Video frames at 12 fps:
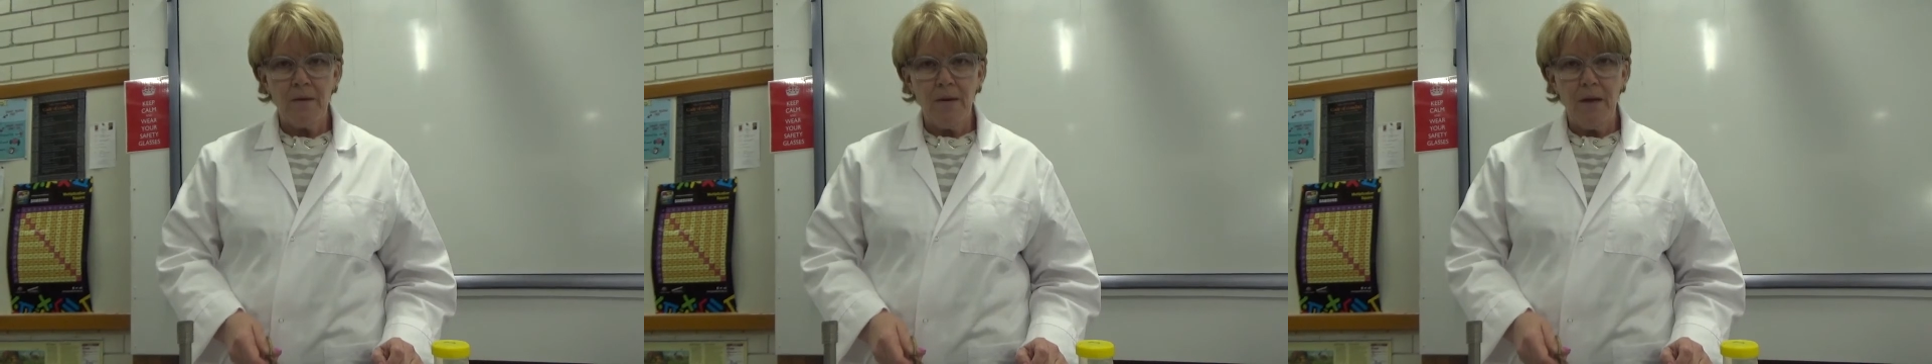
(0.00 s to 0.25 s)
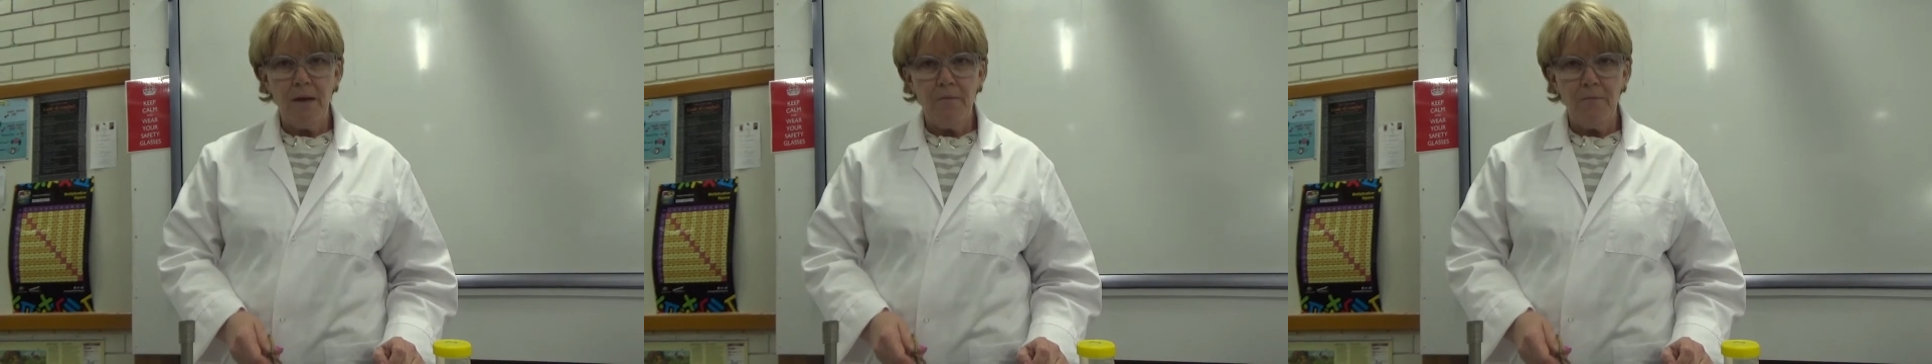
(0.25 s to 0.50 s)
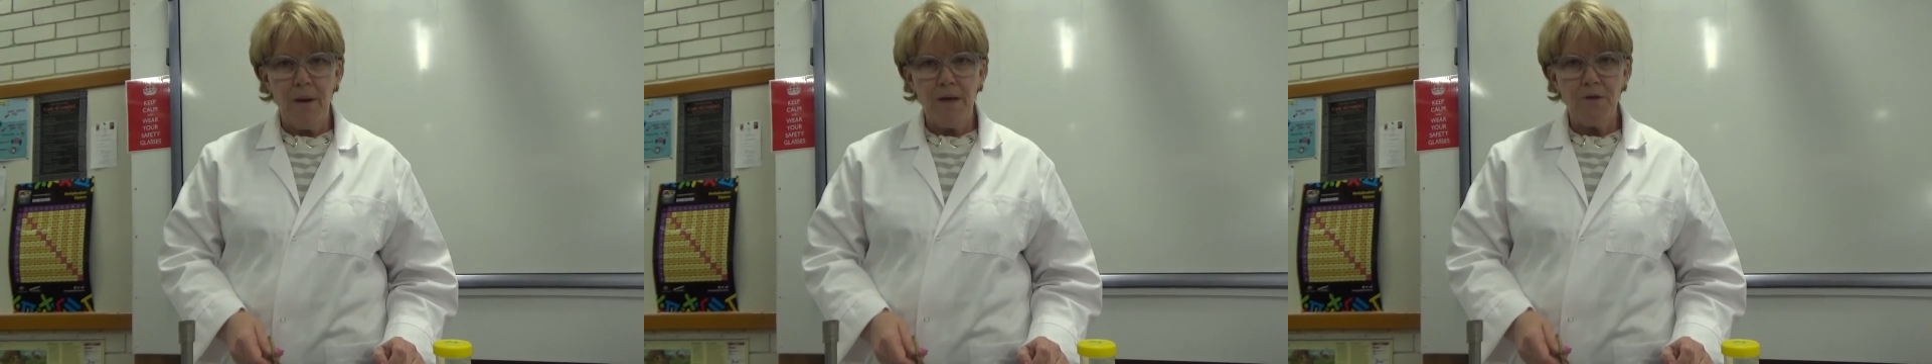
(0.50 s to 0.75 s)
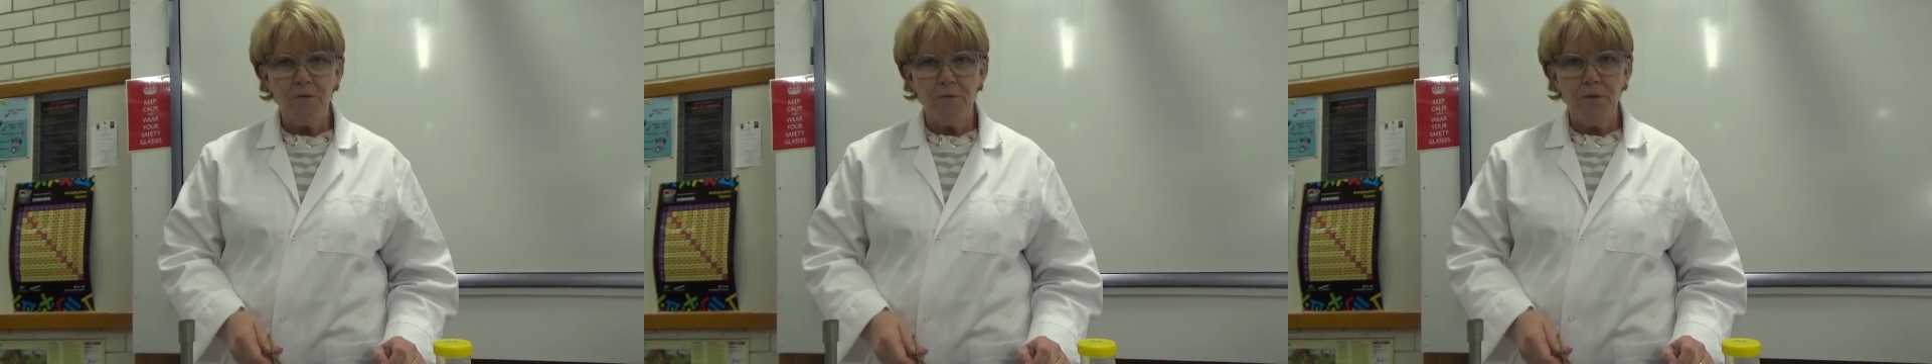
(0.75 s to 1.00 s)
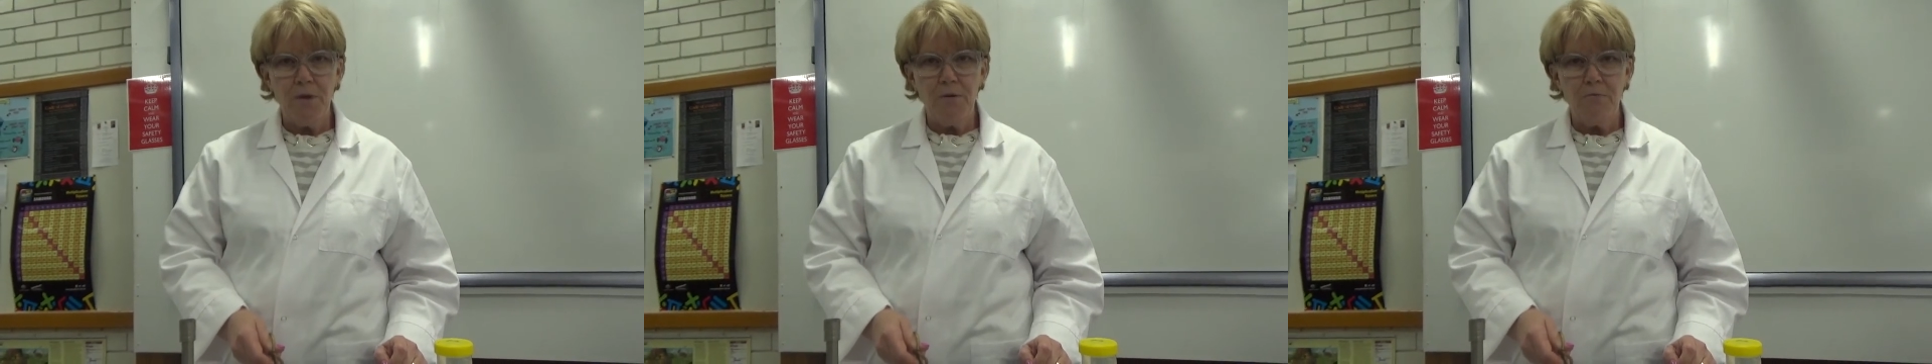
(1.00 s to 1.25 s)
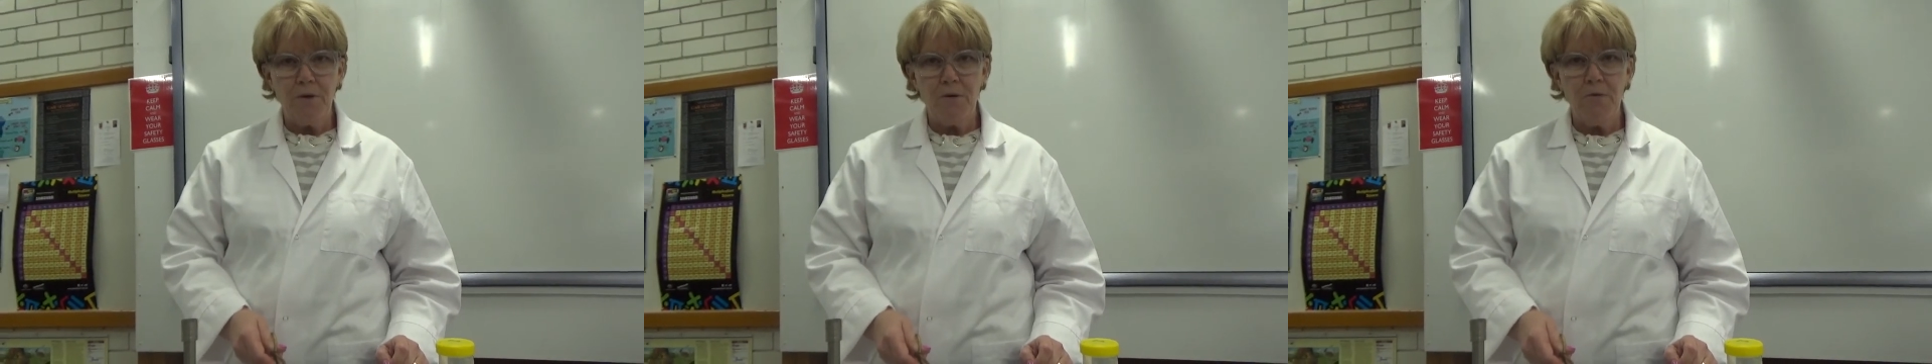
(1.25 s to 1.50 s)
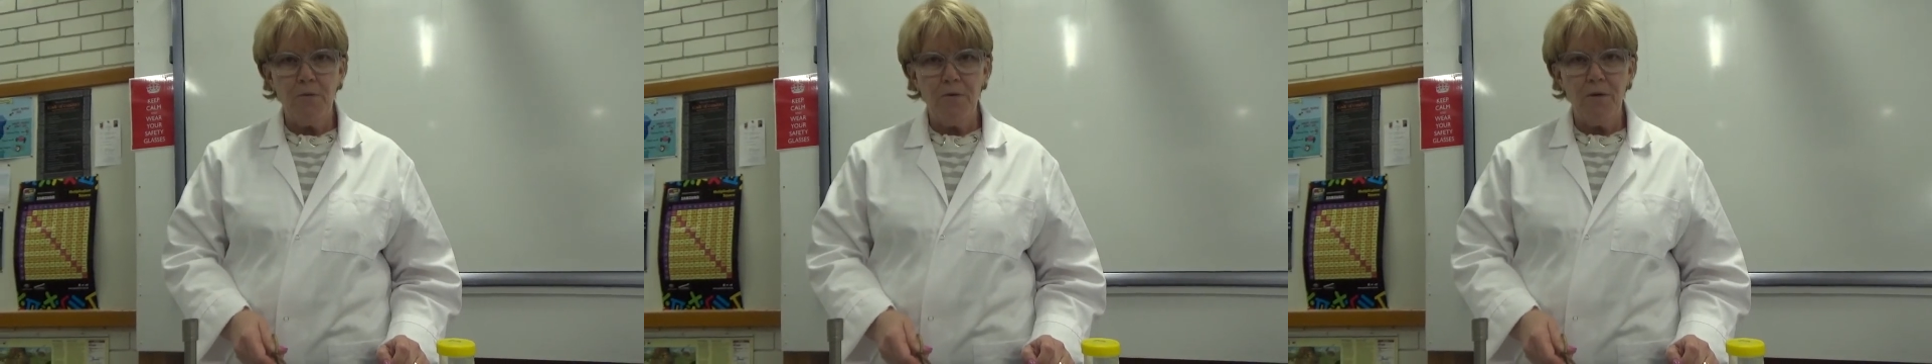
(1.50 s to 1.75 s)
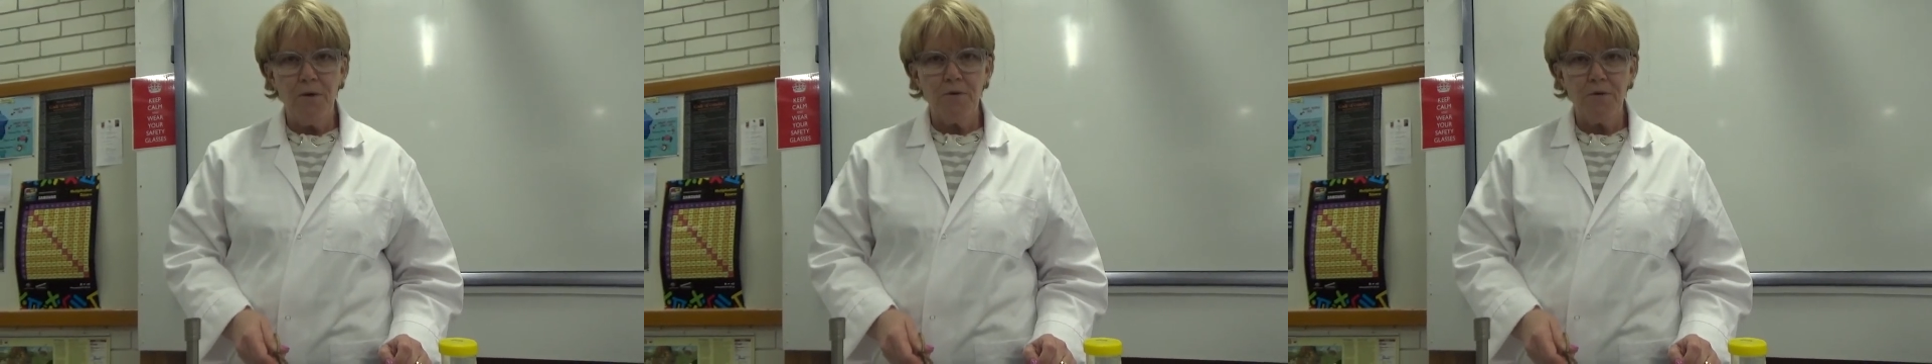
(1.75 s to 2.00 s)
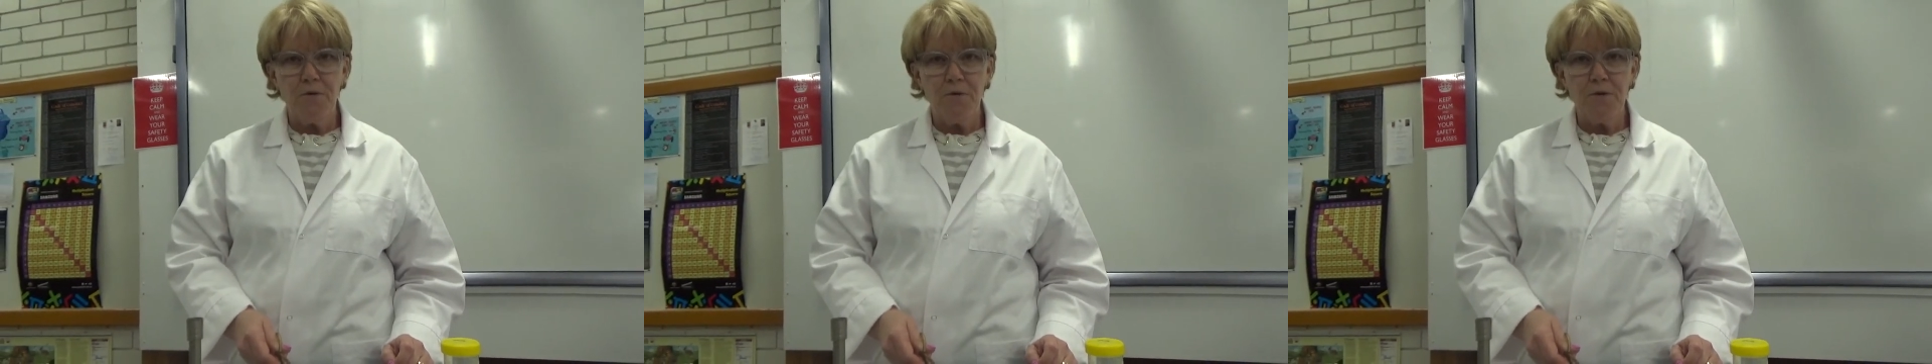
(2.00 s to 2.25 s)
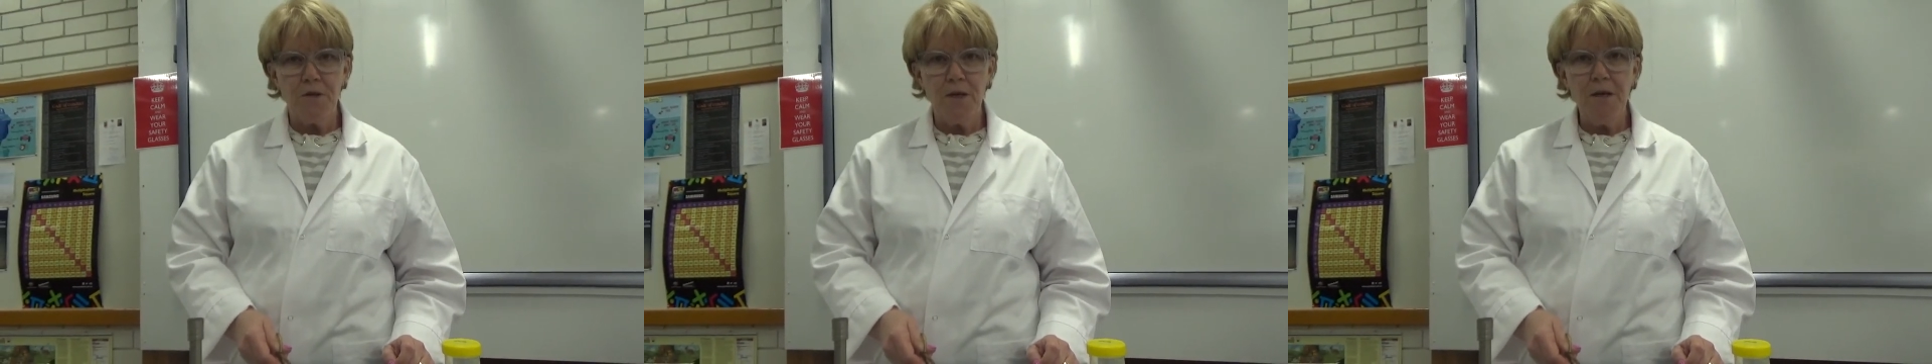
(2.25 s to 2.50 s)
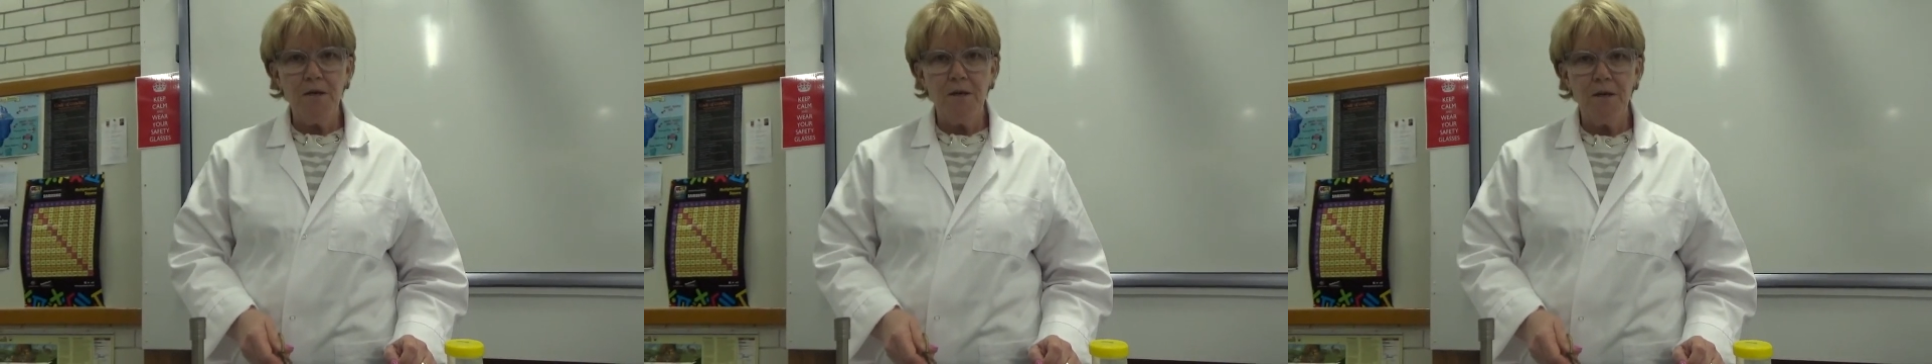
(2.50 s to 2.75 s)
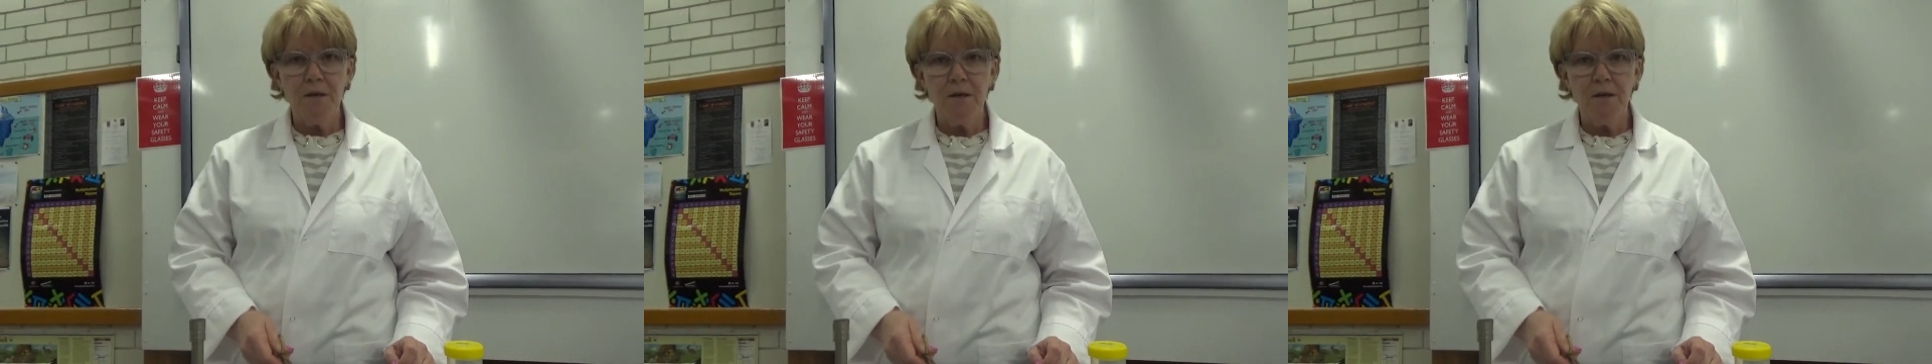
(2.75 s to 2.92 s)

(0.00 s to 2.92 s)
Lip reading: Okay, make sure that you record those on your sheet